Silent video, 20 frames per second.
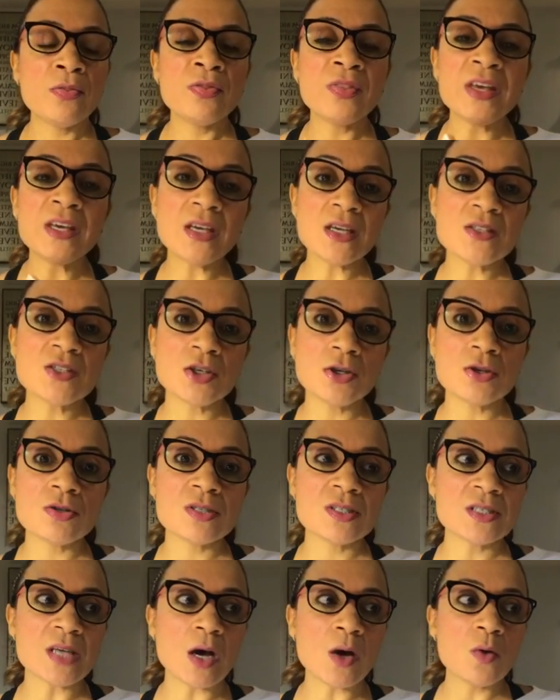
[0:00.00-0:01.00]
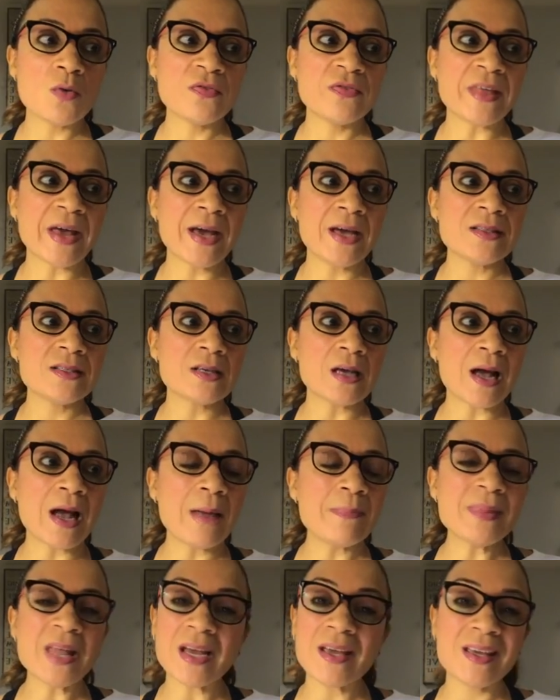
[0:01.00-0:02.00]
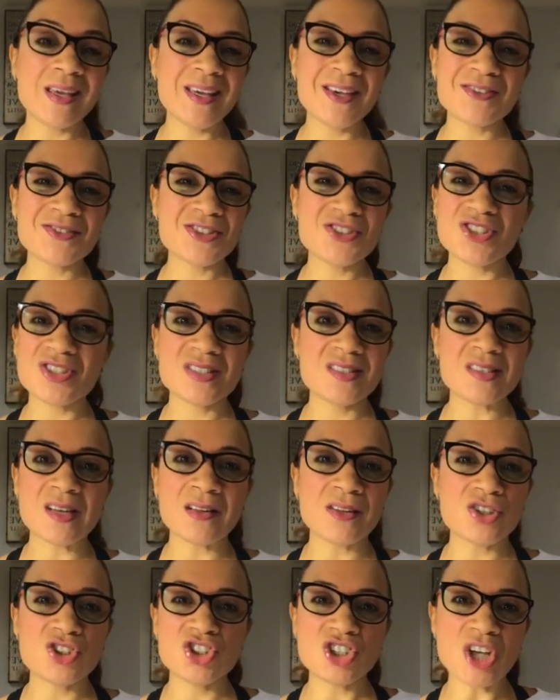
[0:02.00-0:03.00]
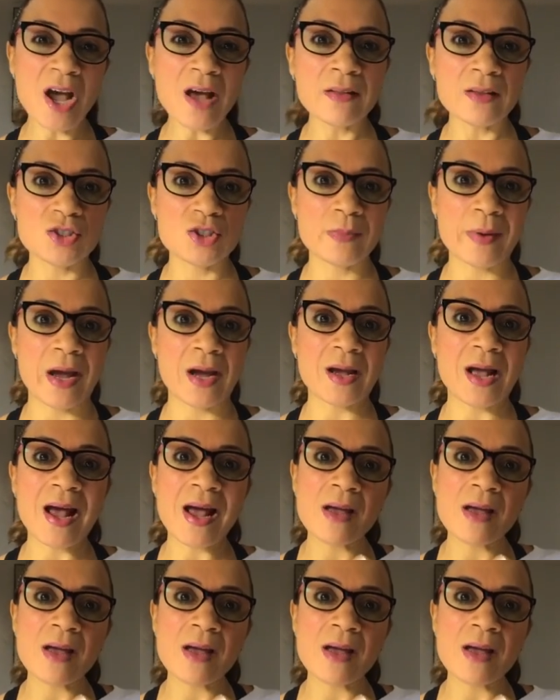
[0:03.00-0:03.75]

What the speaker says: thinking to yourself that I'm not here to just sell a challenge pack.